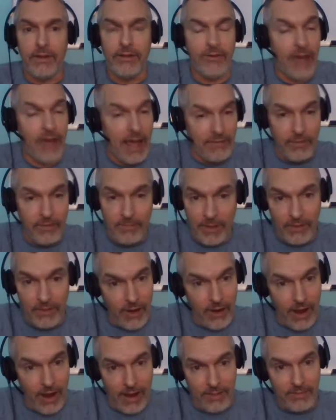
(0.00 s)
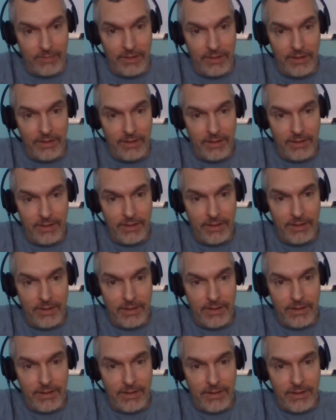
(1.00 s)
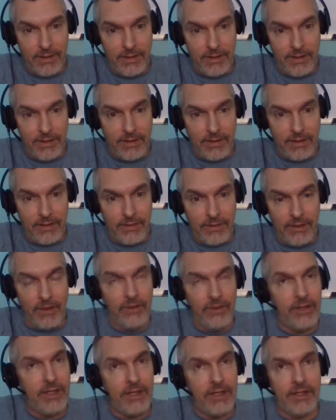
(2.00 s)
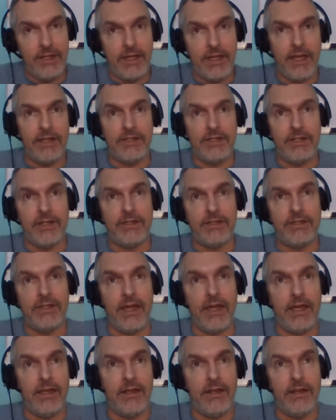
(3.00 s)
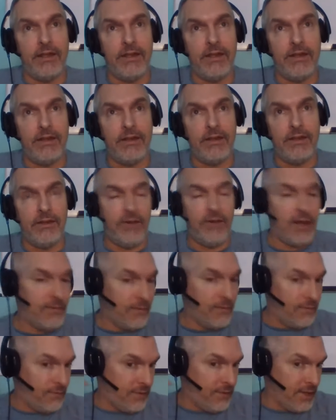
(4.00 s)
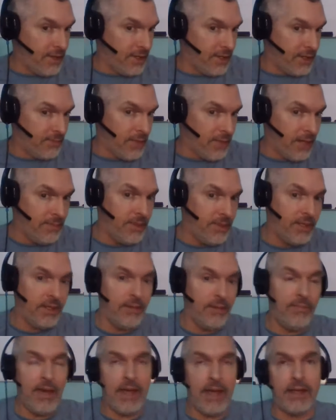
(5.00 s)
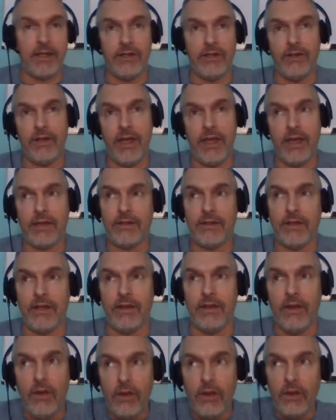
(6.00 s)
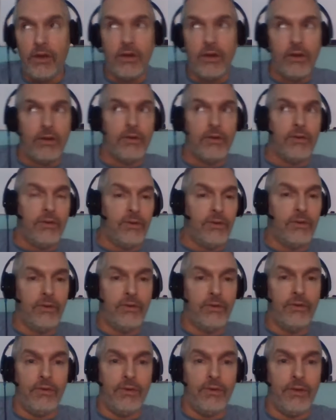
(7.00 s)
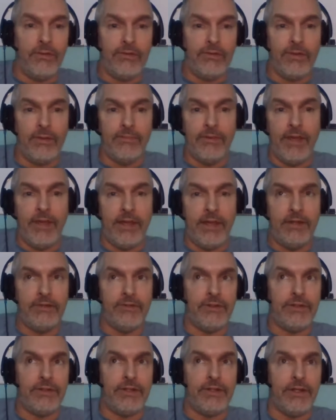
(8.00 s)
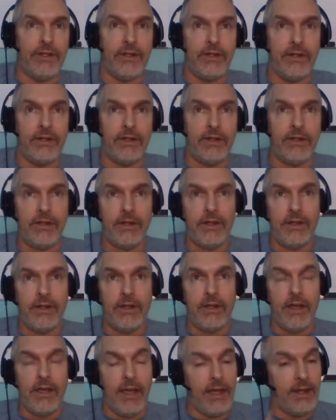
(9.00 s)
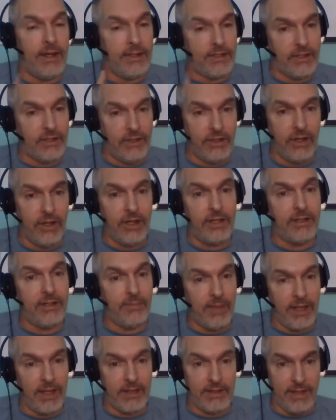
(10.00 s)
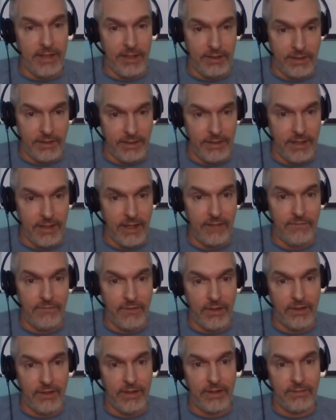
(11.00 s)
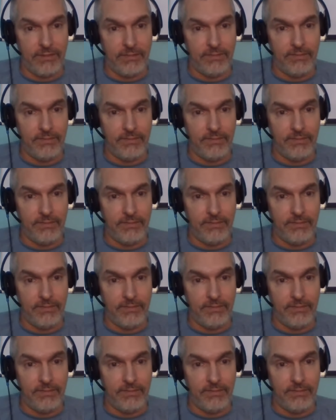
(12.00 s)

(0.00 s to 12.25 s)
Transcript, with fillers: You haven't been robbed. The only indication is that you have a feeling maybe in the back of your neck that, ooh, there's something dangerous here. And it's good to pay attention to that feeling.